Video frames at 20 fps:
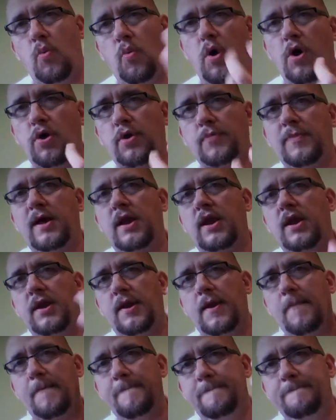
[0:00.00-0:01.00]

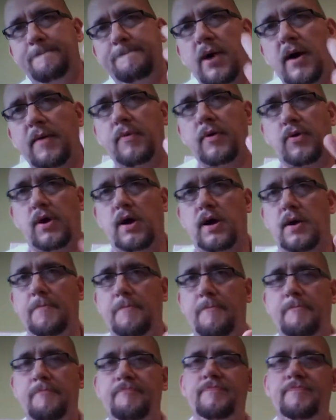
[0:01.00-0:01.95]
watermelon bubble gum.